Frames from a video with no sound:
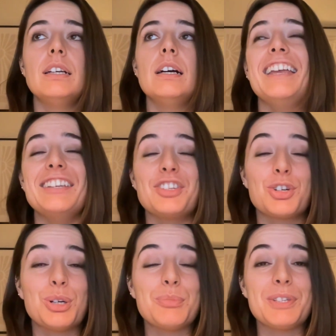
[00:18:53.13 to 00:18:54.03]
In
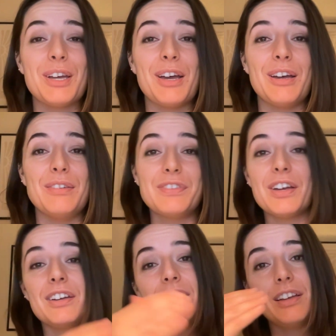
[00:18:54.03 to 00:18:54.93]
terms of
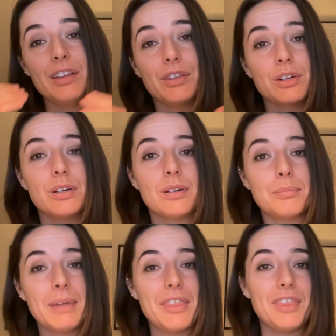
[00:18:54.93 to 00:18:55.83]
other
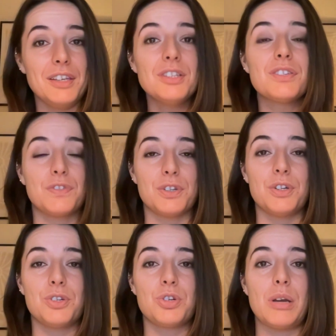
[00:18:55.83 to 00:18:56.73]
methods
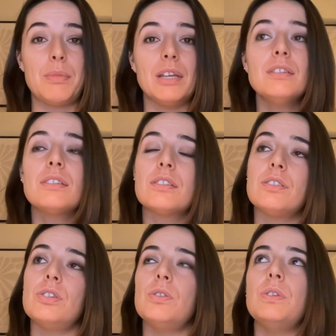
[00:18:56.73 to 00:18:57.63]
for treatment,
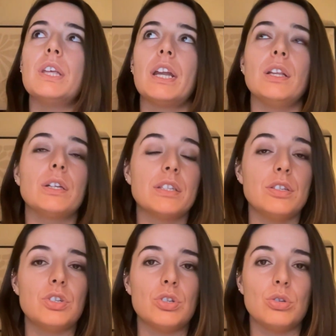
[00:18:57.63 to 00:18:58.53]
two that I looked
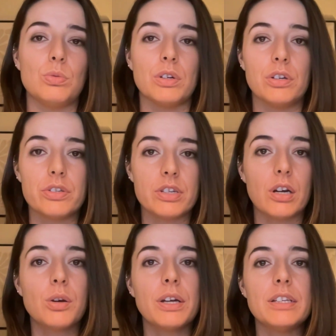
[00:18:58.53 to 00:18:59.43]
into were
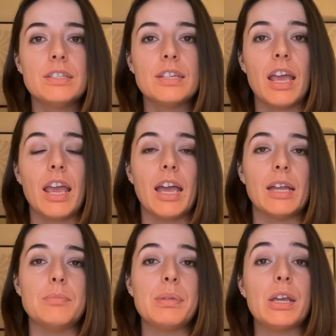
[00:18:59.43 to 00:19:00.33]
steroids
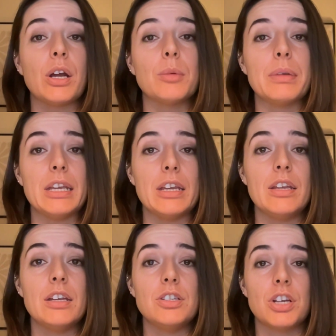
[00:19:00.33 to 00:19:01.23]
and PRP
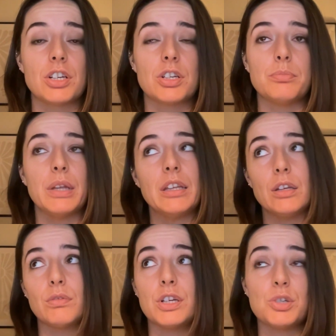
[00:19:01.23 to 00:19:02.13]
injection,
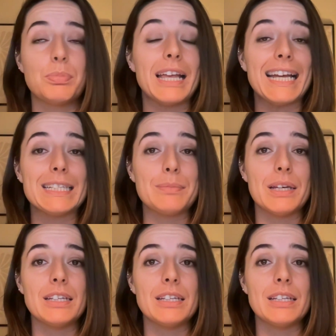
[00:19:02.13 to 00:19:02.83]
platelet-rich plasma